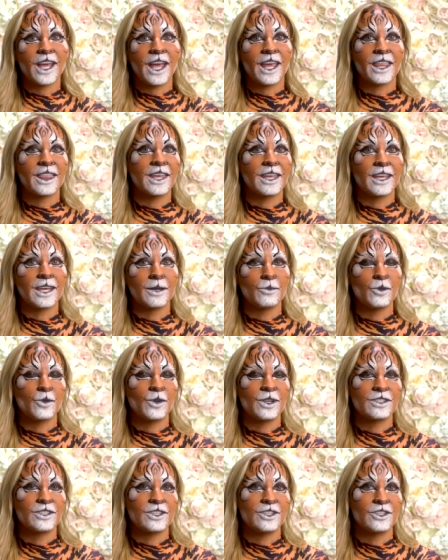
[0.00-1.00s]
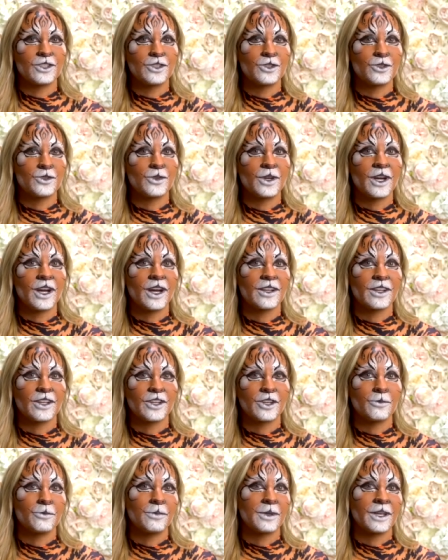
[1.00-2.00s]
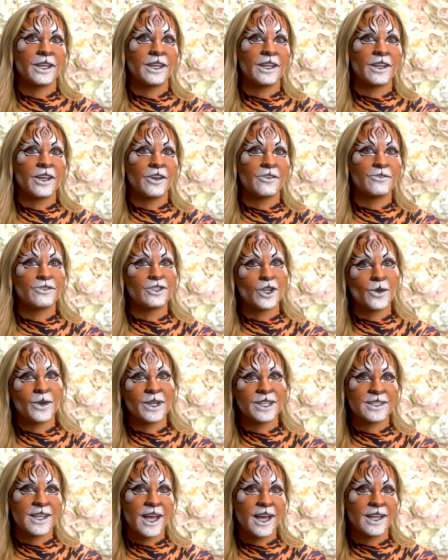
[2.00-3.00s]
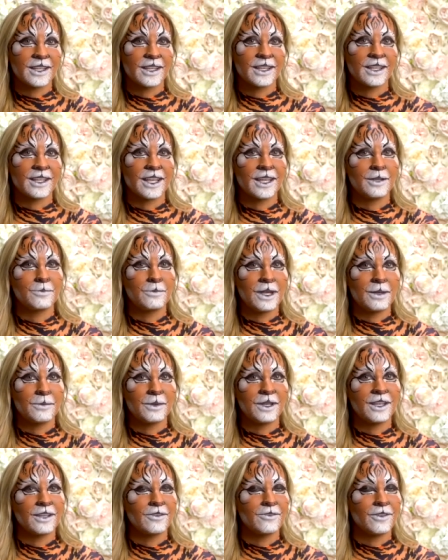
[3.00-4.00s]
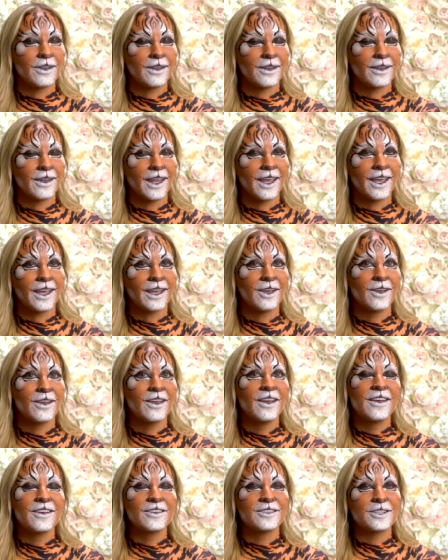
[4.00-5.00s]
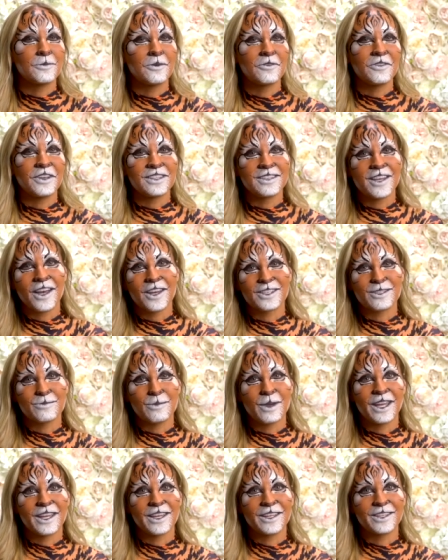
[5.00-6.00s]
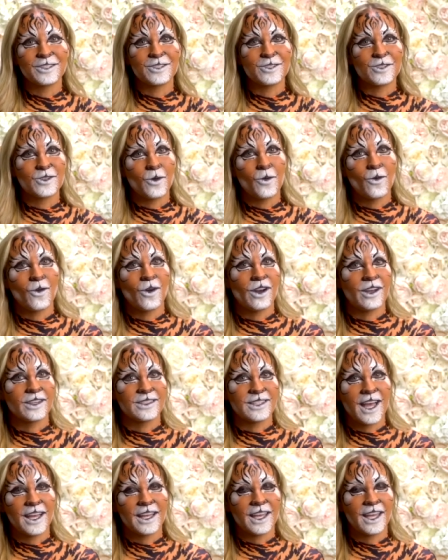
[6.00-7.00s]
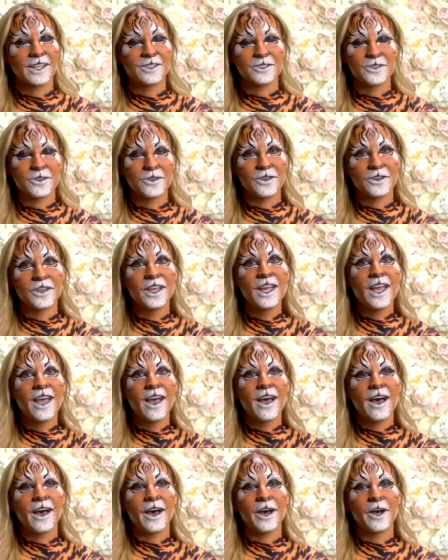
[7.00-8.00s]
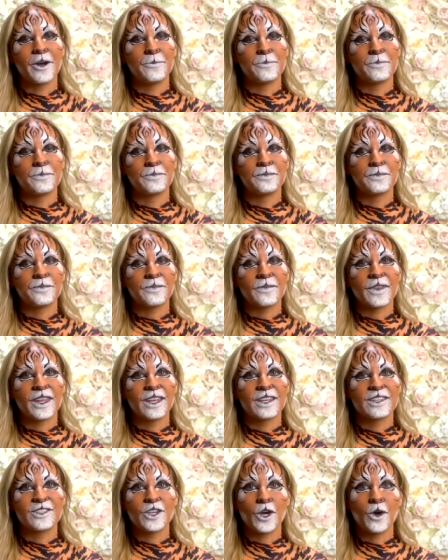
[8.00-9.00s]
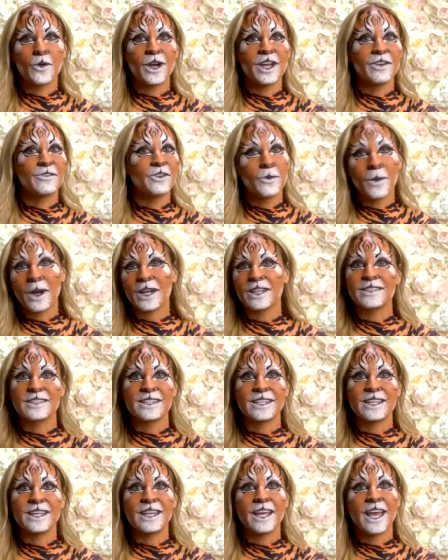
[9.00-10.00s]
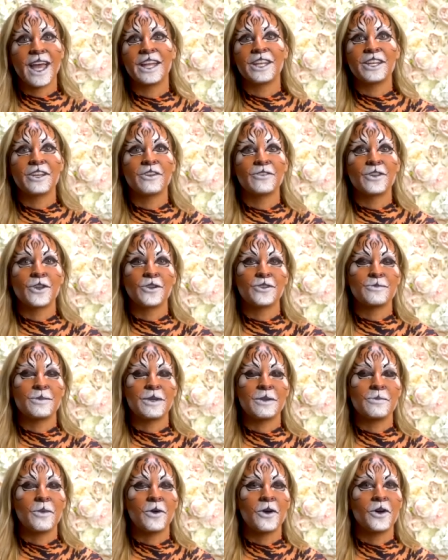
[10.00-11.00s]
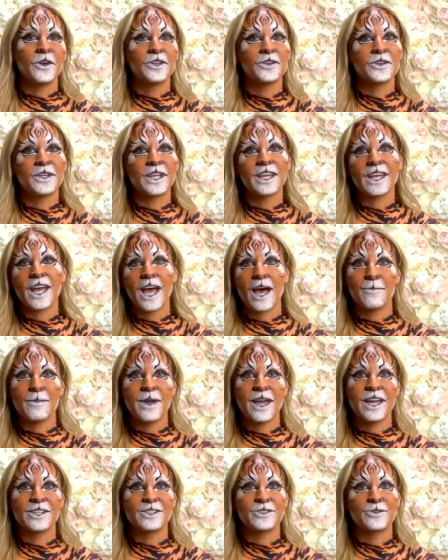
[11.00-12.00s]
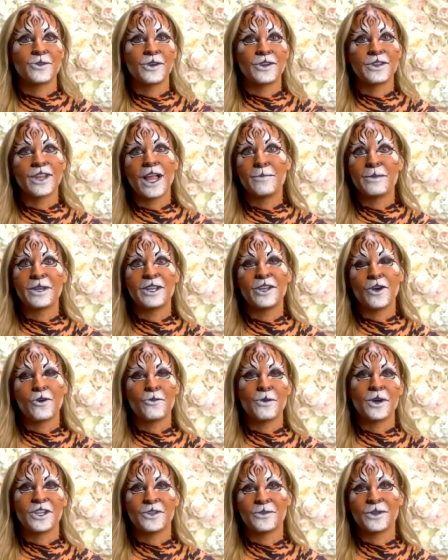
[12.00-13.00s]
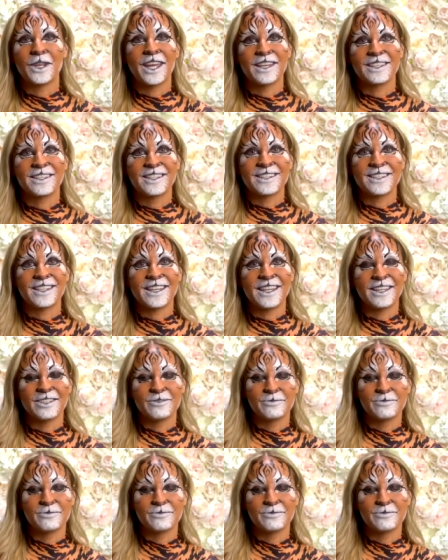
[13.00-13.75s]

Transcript: I think I'm going to do a little bit of Joe Exotic and maybe even like some of his husbands or Doc Antle. Um, so if you want to see any of those people, you can comment or let me know what you would like to see.